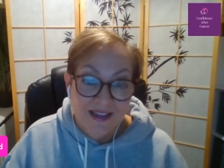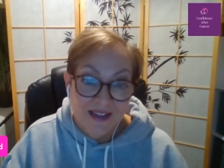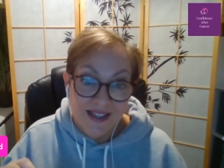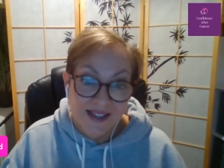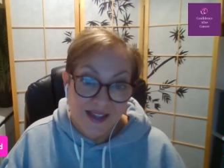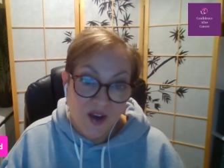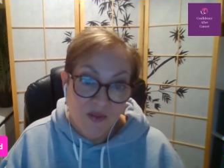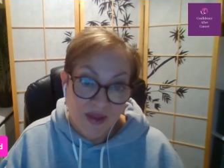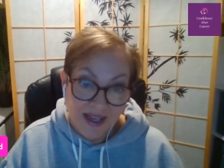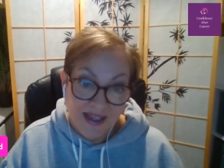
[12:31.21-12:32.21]
There's so
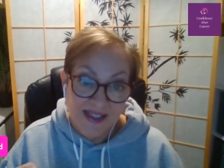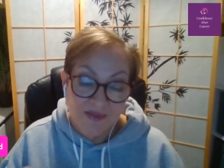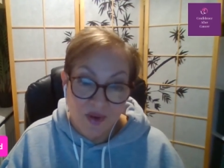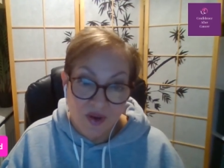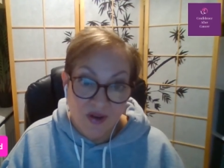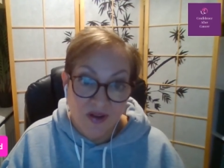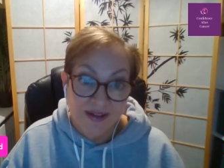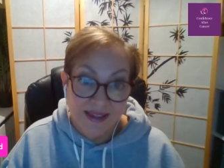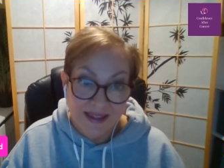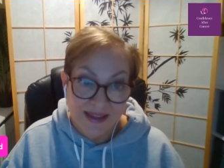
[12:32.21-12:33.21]
many small
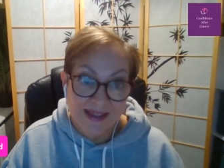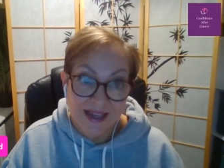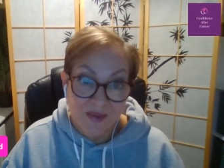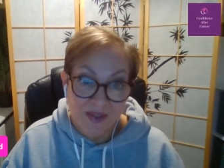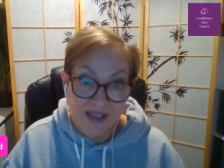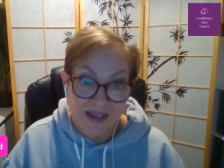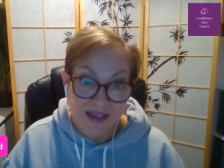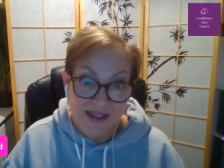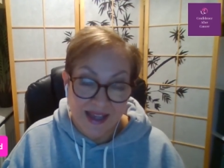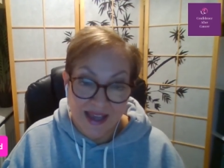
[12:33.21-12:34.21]
little steps that you
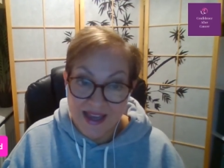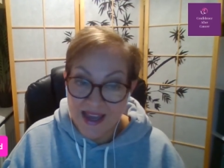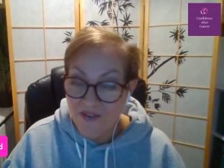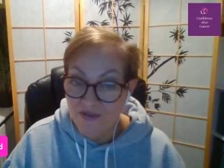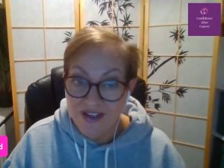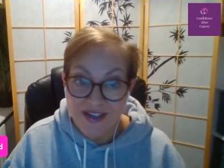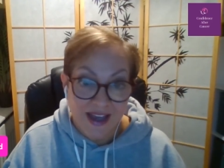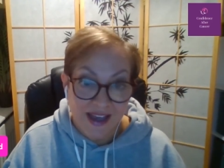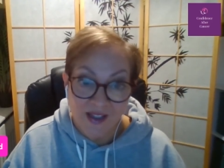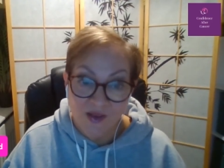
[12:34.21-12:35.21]
can take every
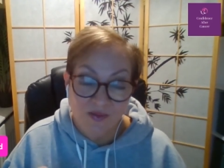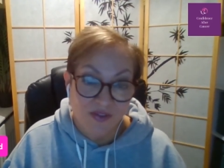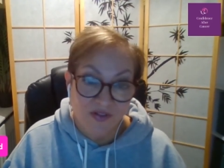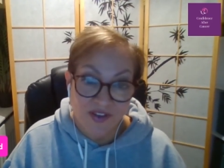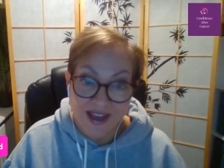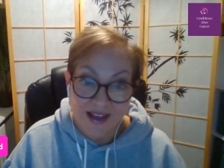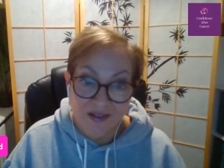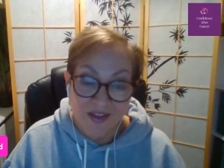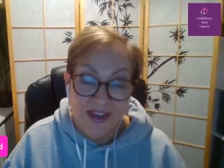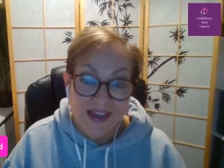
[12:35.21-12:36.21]
day to improve your
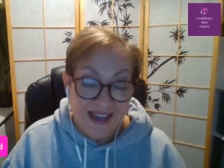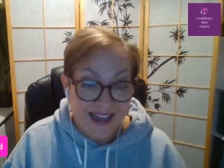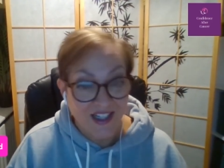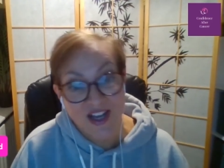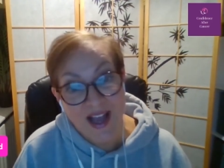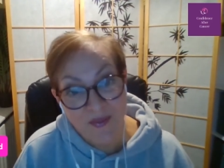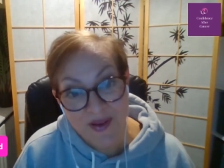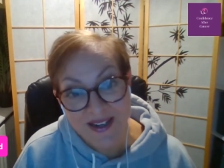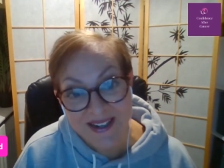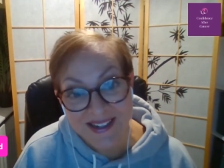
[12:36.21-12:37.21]
health and your
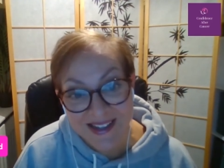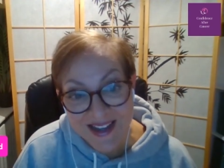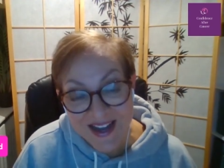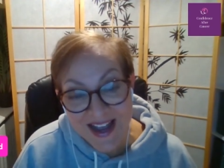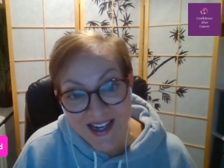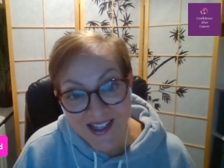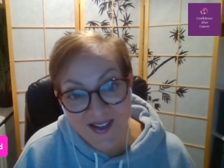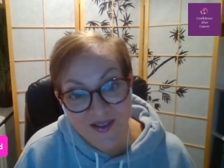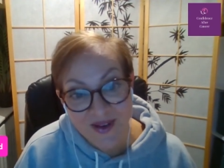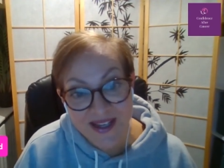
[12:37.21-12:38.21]
happiness. And as
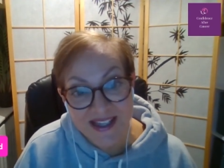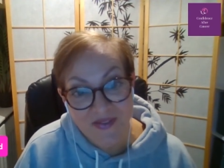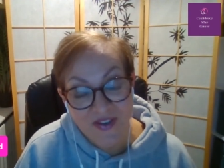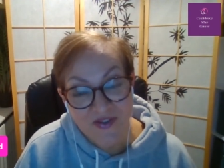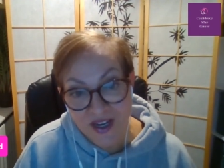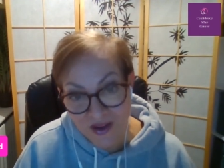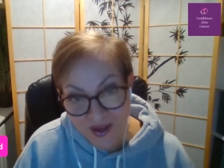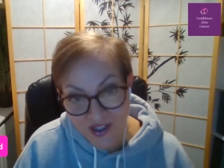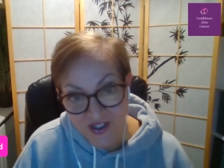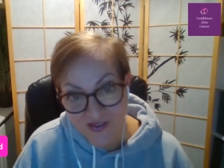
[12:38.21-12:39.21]
always, if you've got any
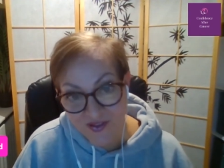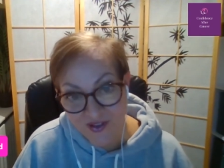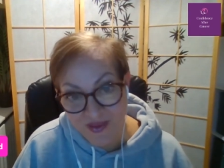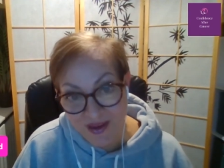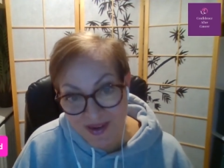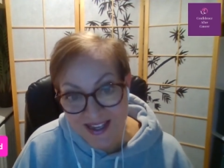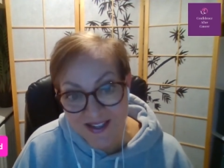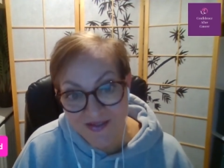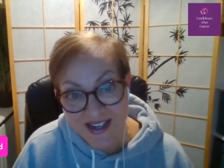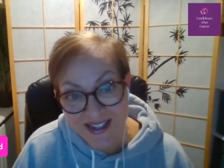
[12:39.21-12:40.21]
questions for me,
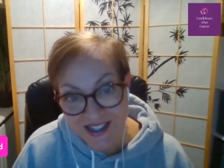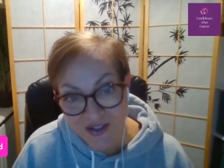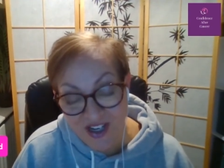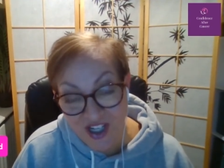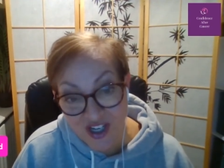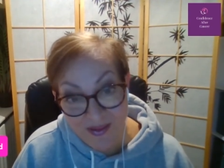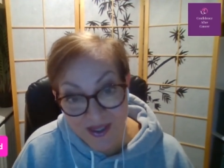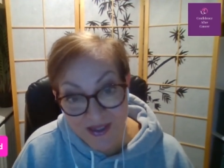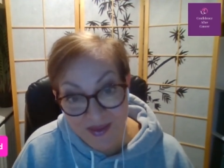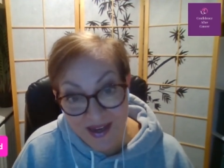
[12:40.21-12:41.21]
please reach out
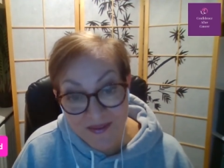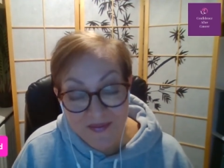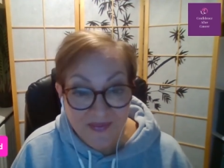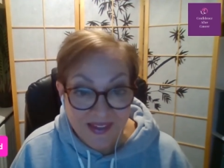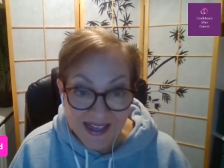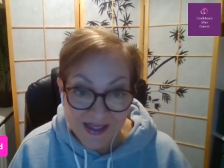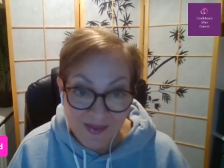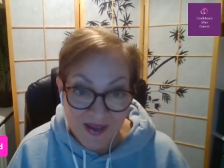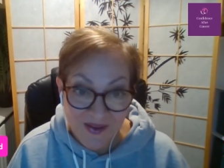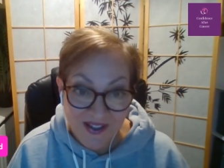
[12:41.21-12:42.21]
to me. Ask
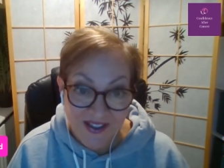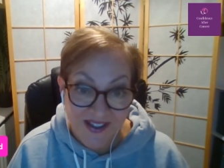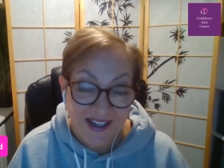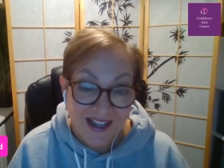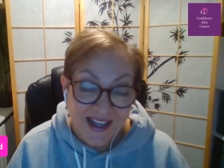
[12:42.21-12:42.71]
me a question.